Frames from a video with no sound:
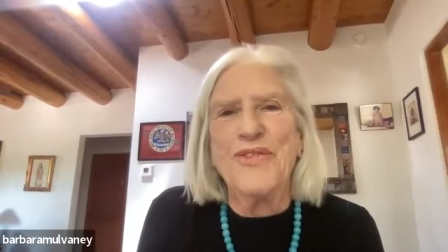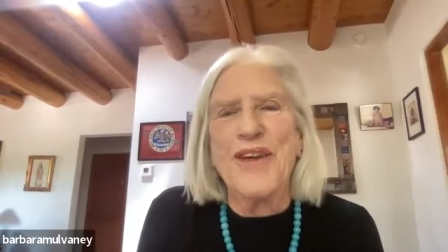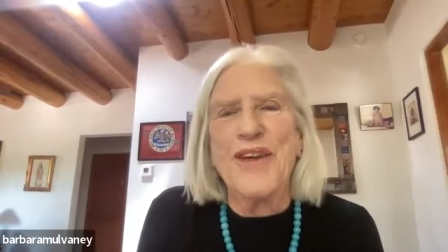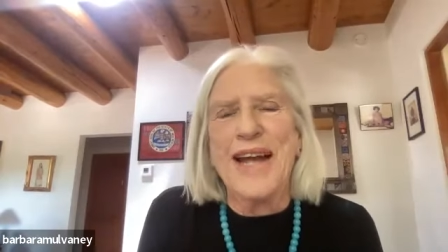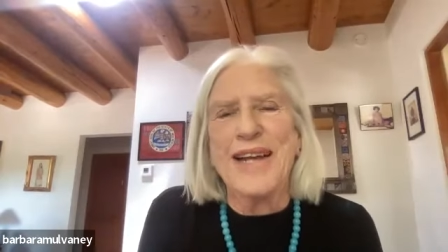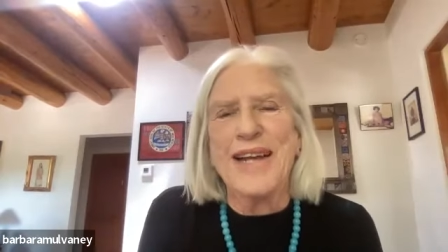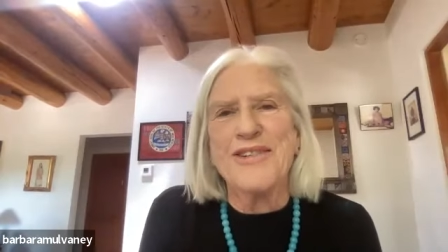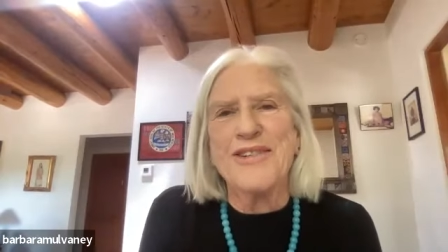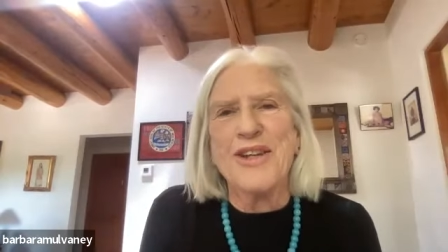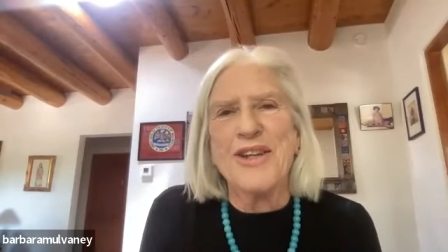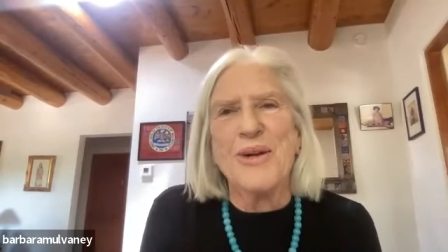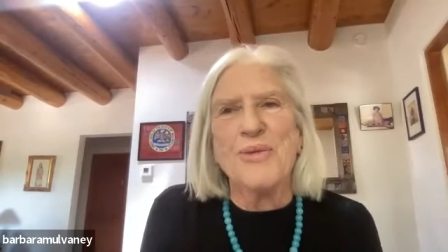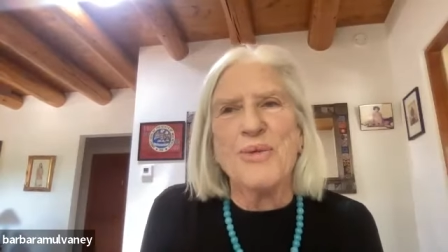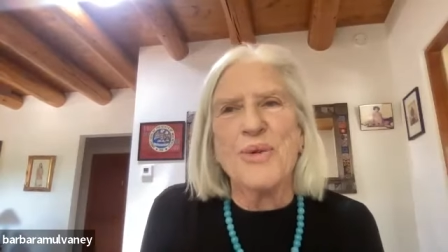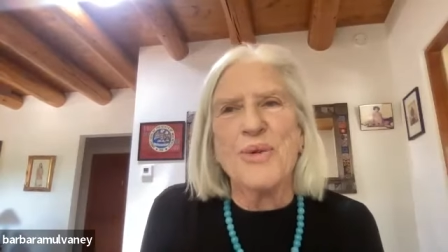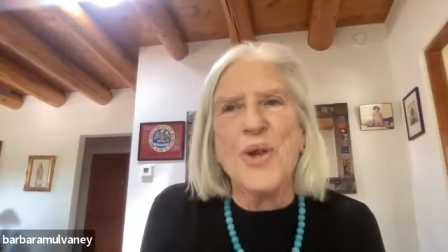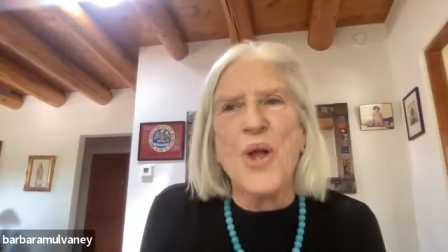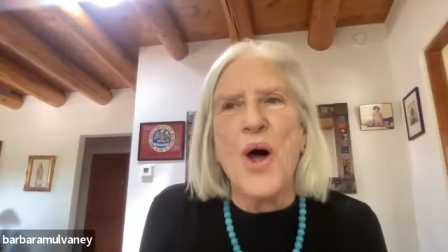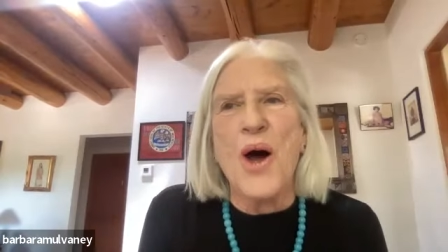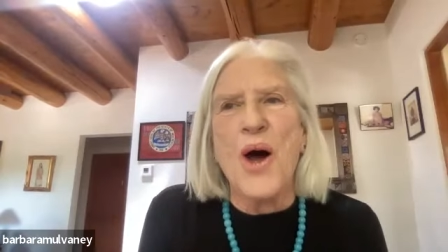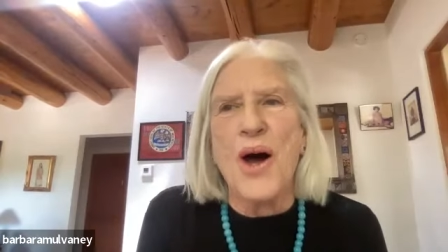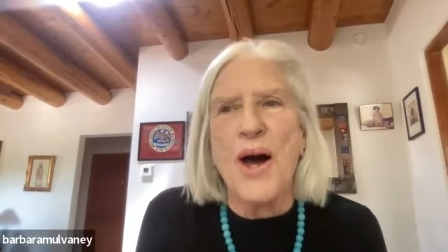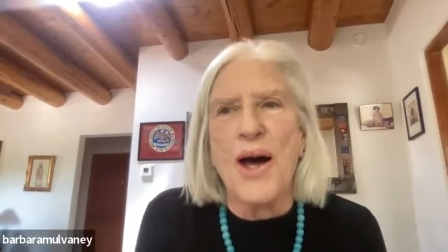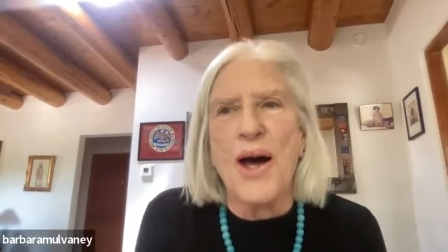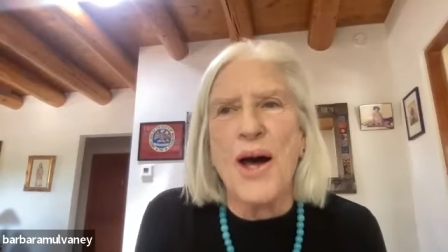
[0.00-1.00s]
facto
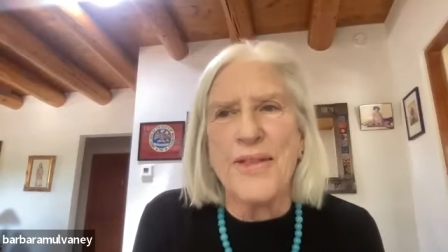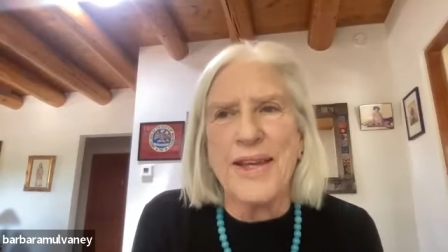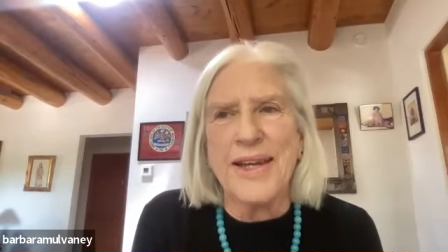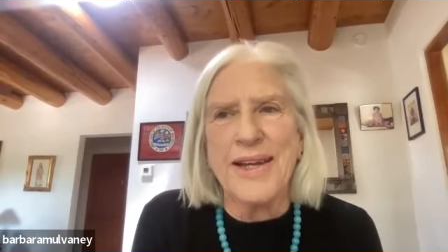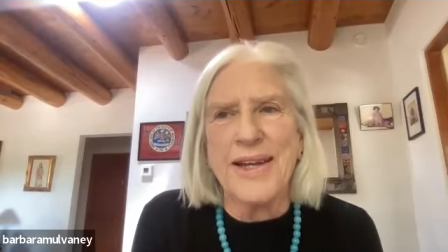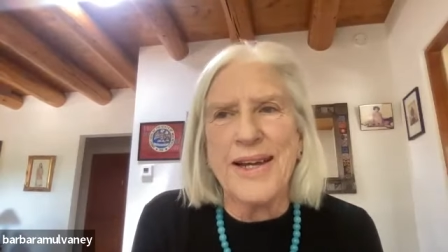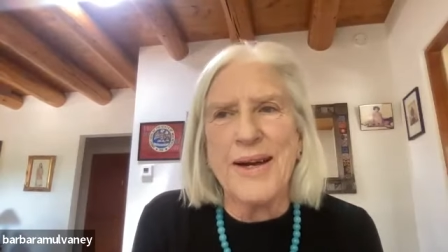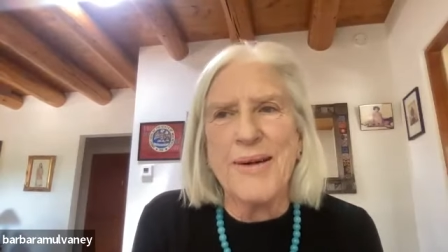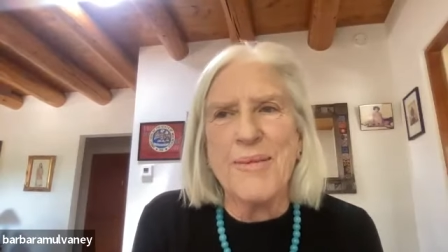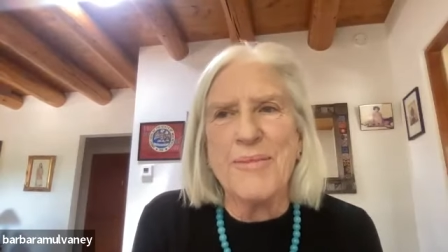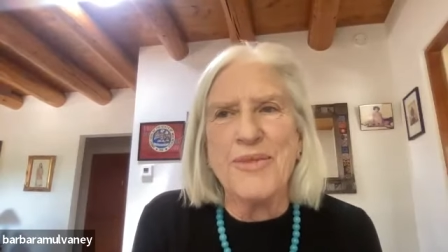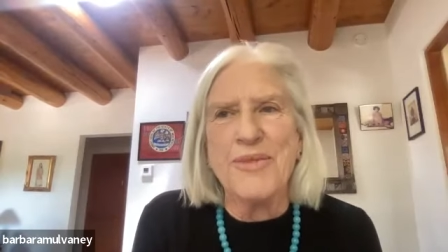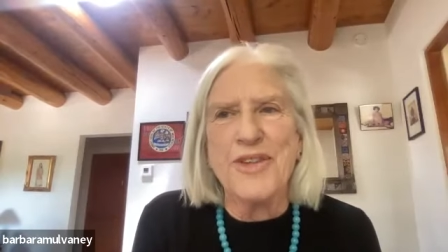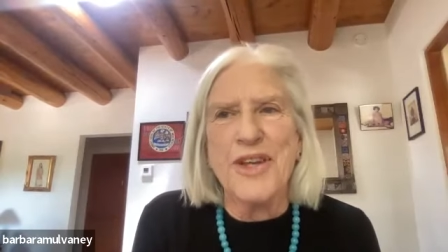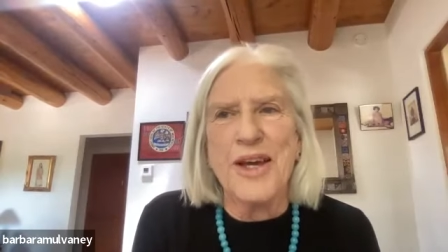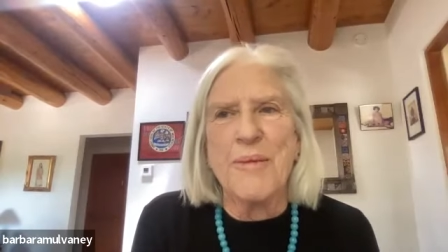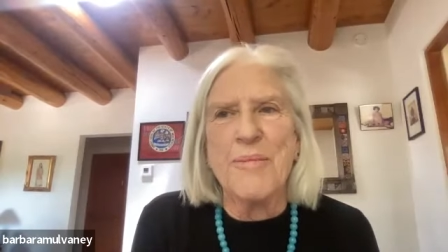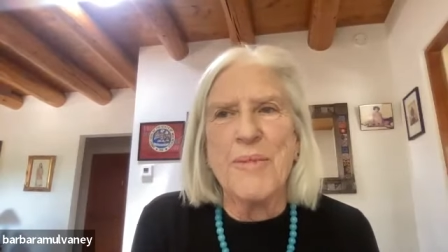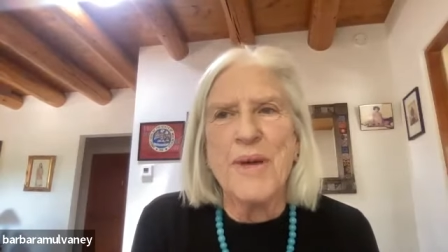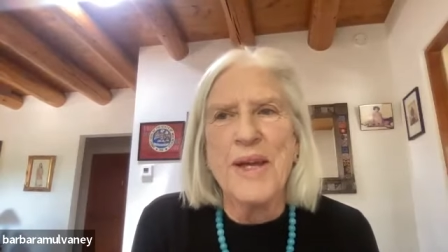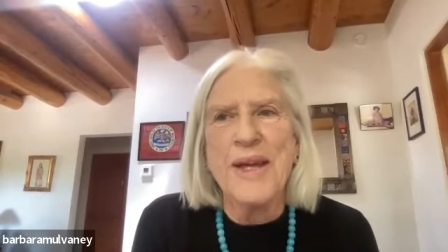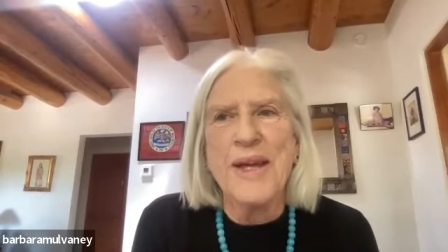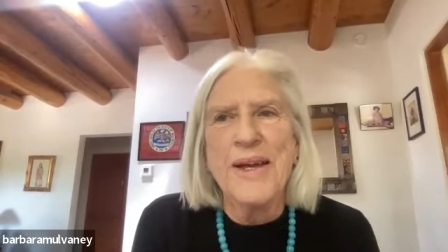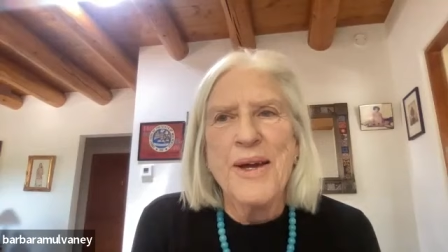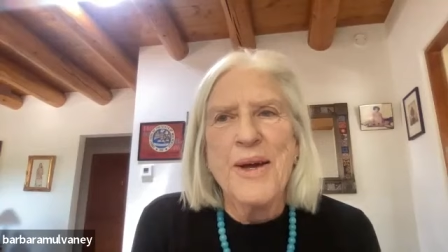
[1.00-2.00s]
law that comes
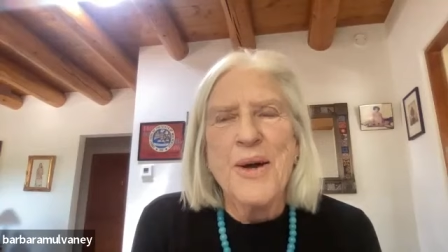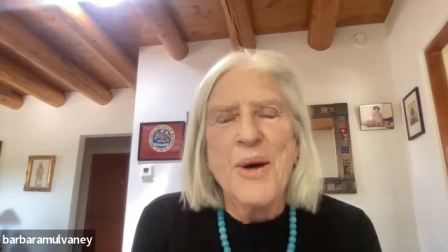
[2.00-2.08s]
up